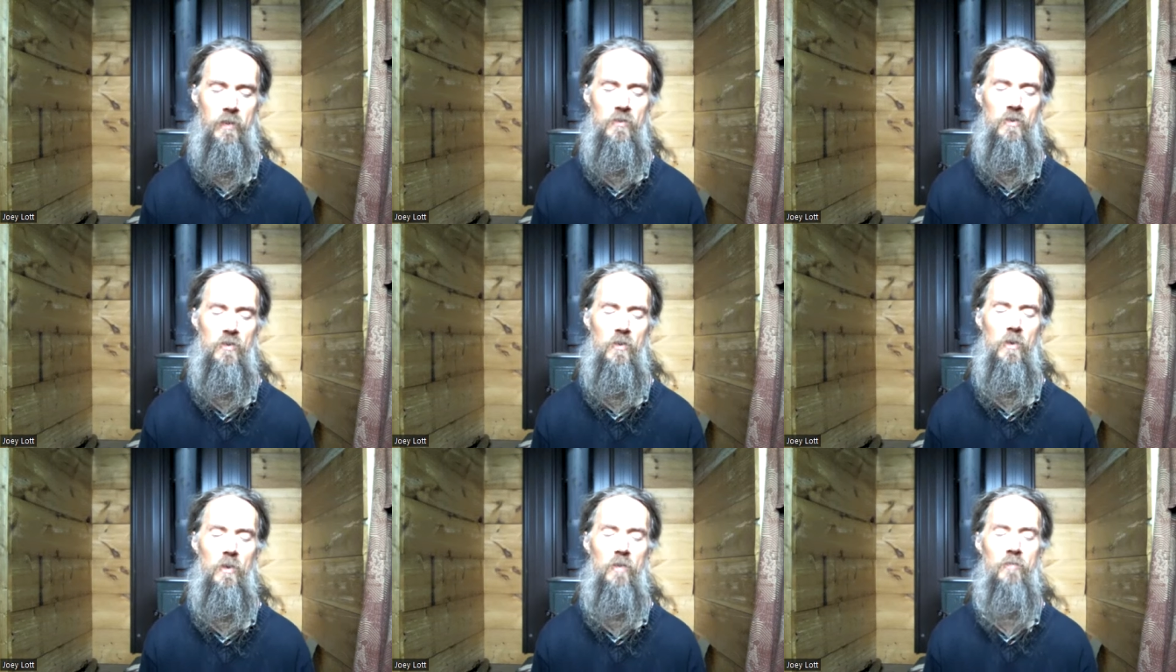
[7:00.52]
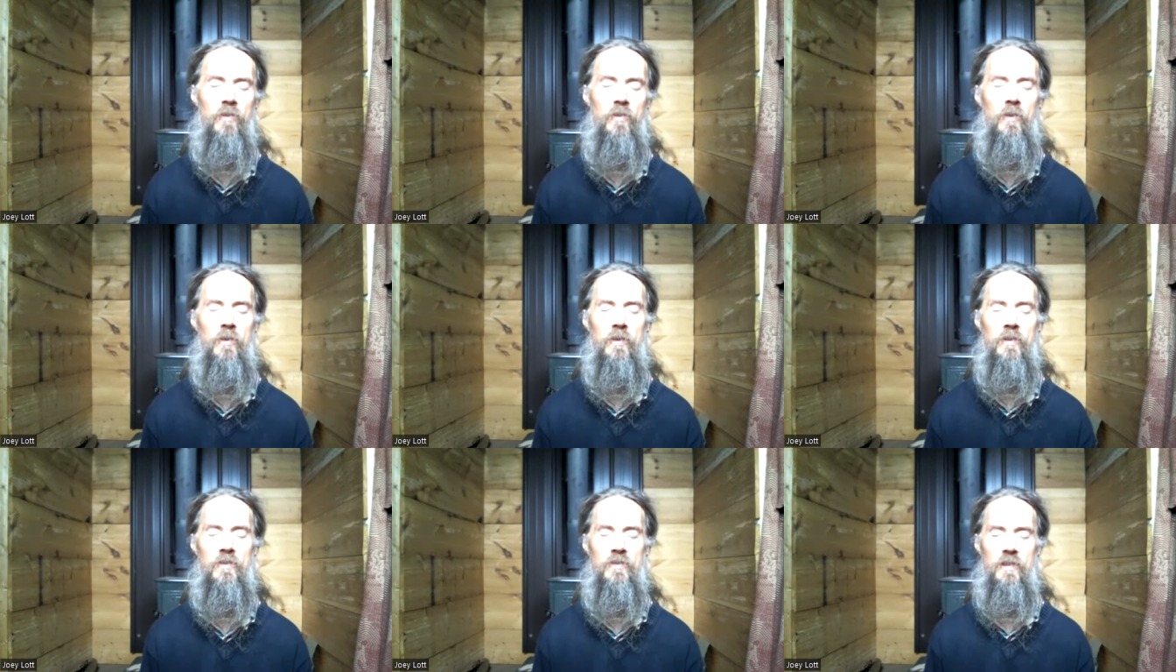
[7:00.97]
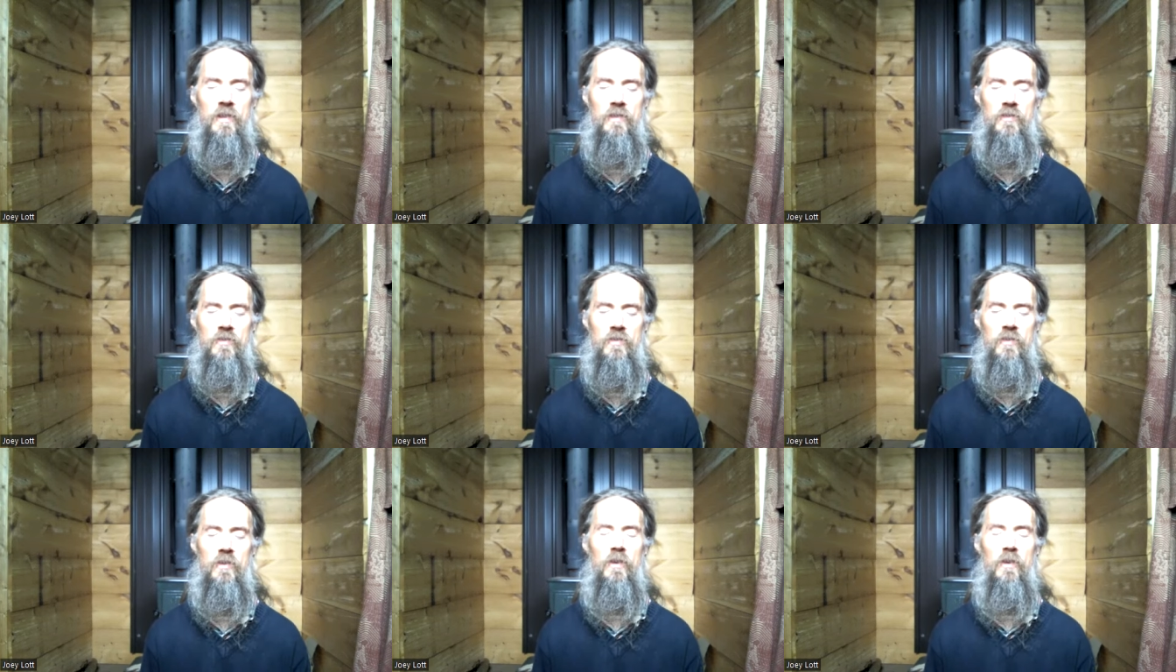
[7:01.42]
So our focus
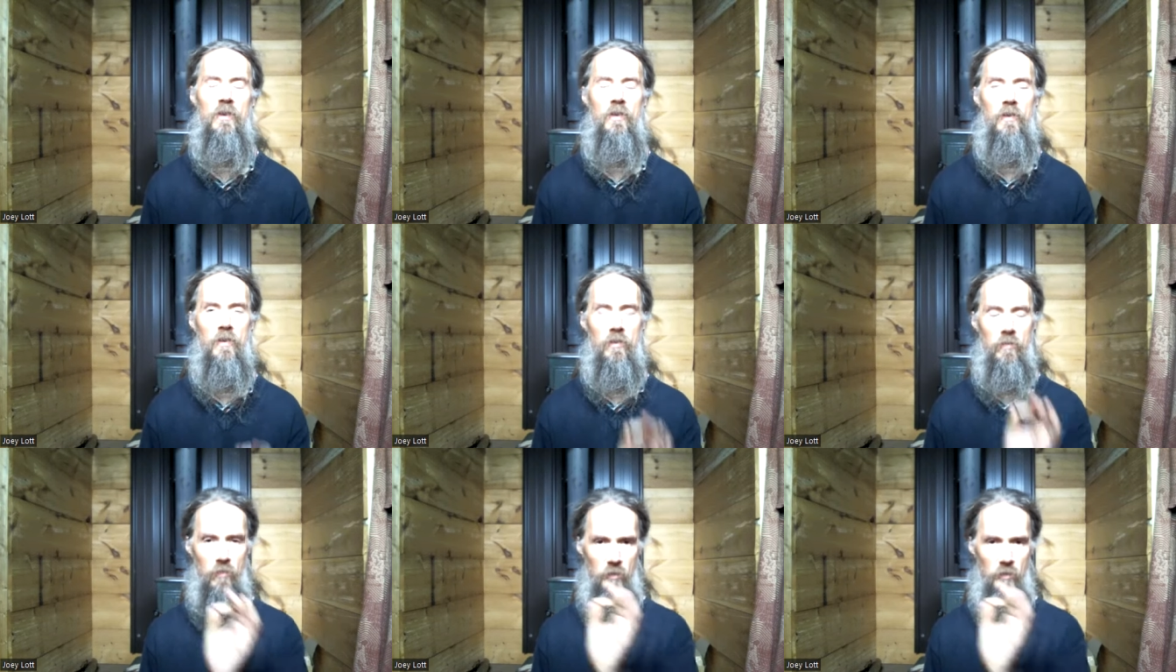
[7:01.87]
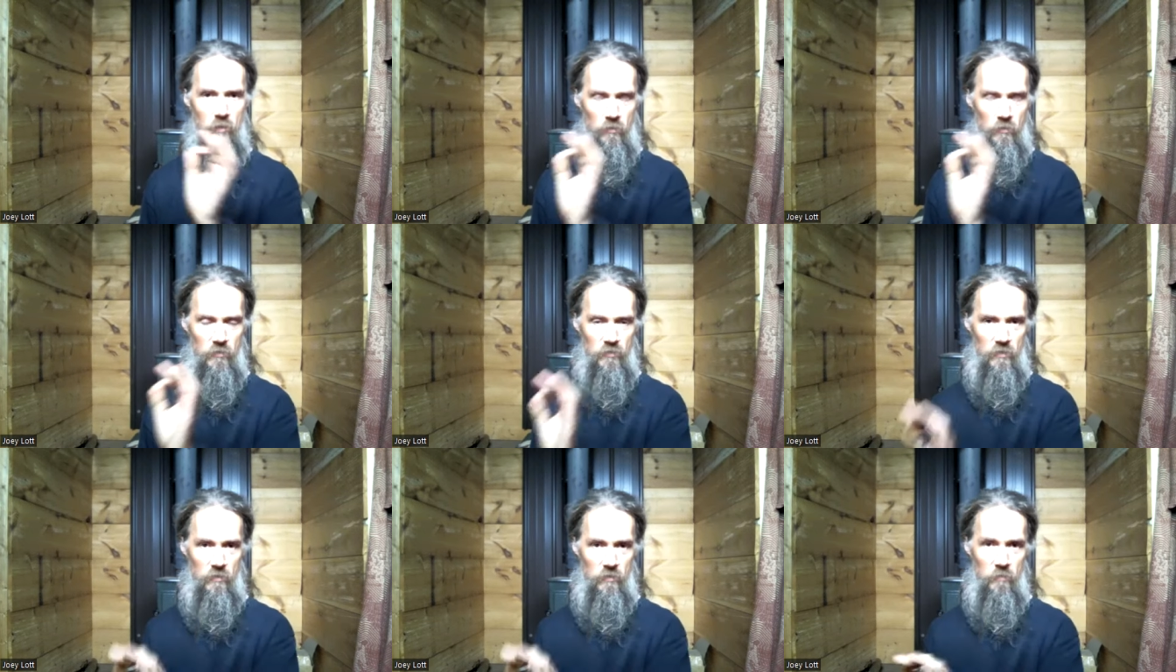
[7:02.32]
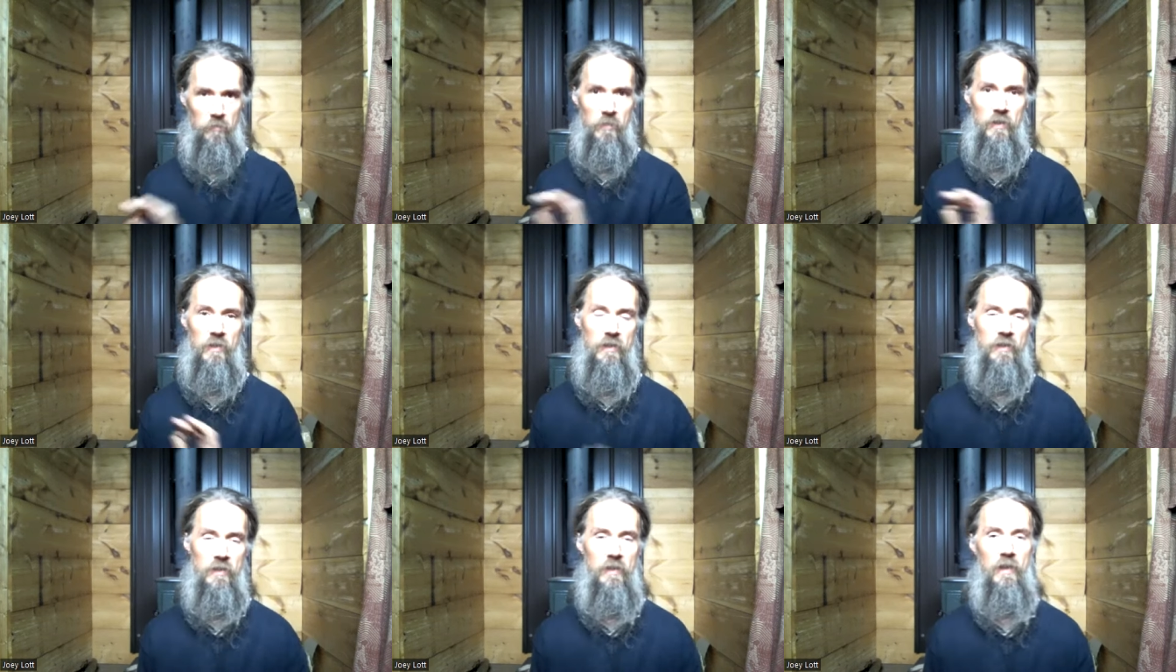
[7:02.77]
gets goes to the
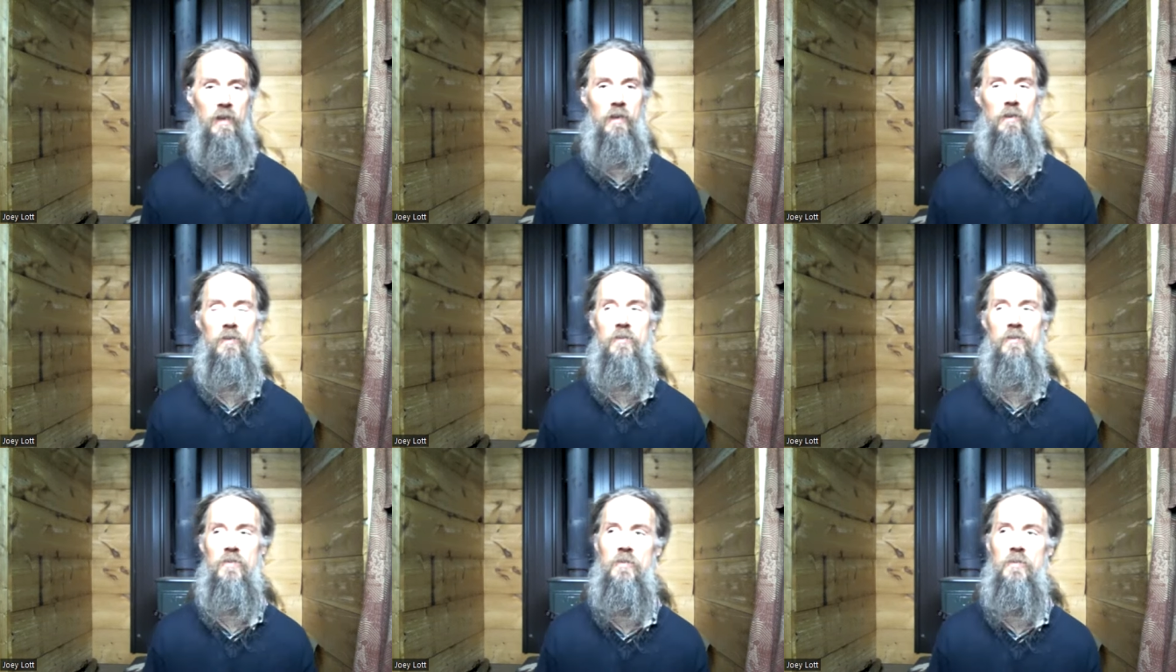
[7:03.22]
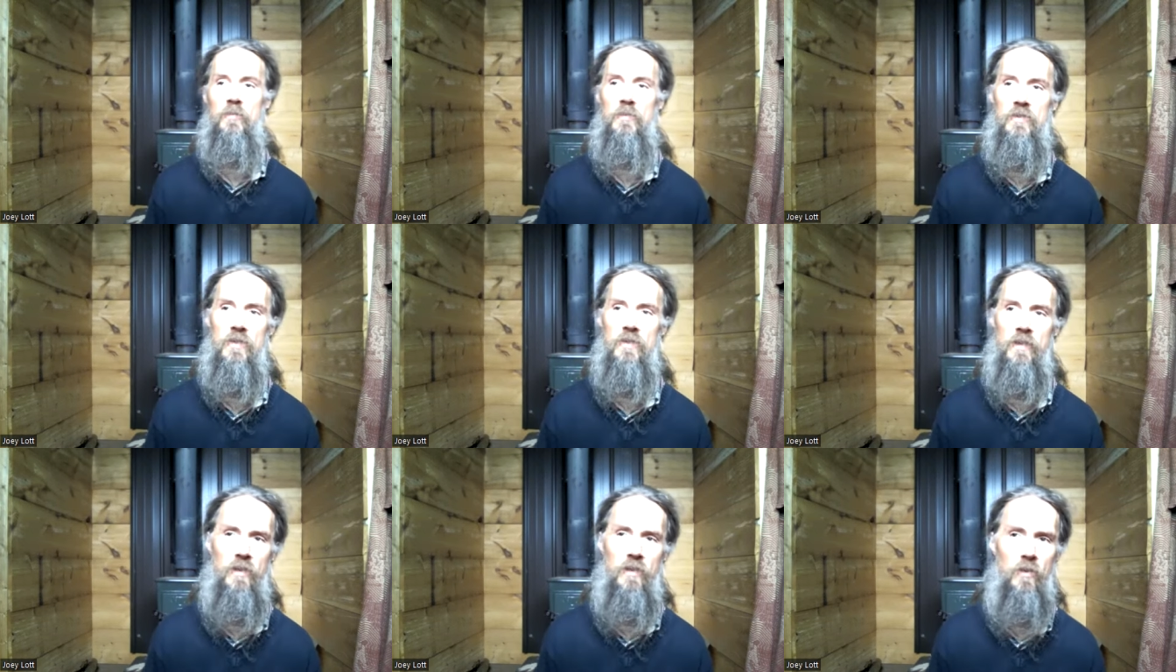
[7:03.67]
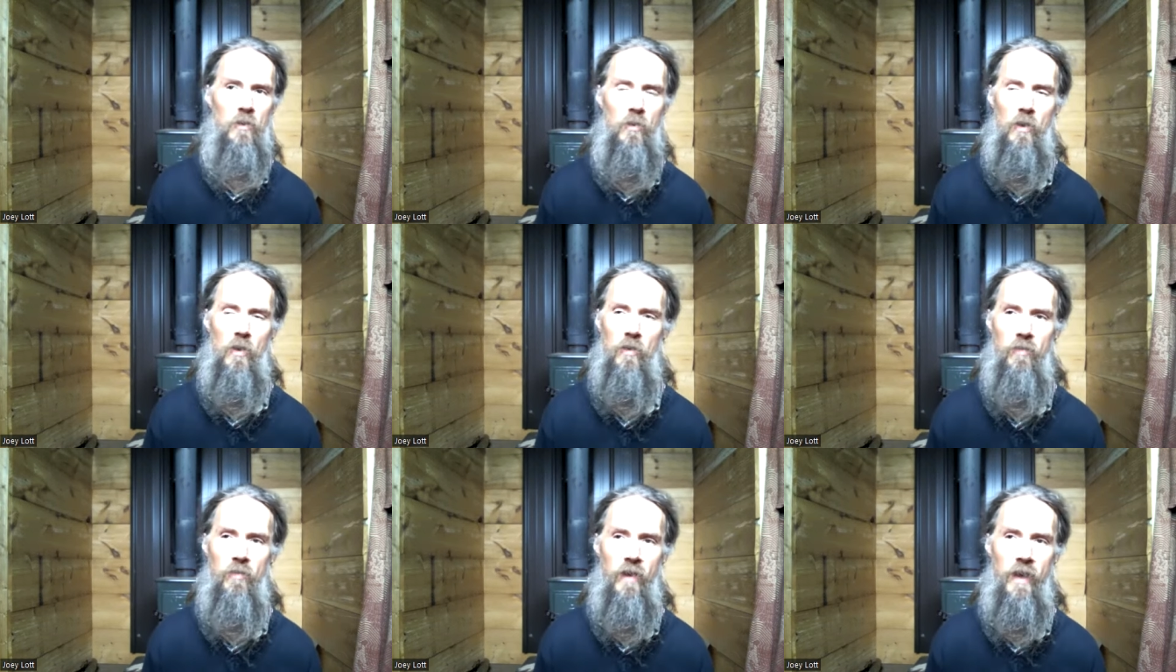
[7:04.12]
million dollars and we say
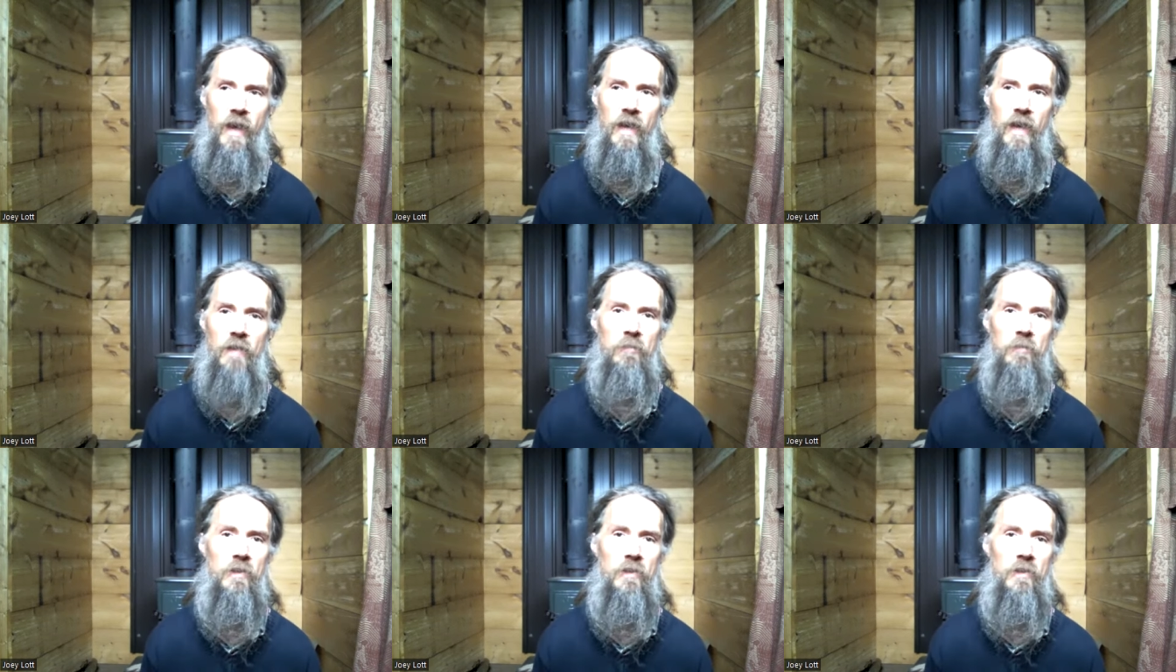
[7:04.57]
oh if i had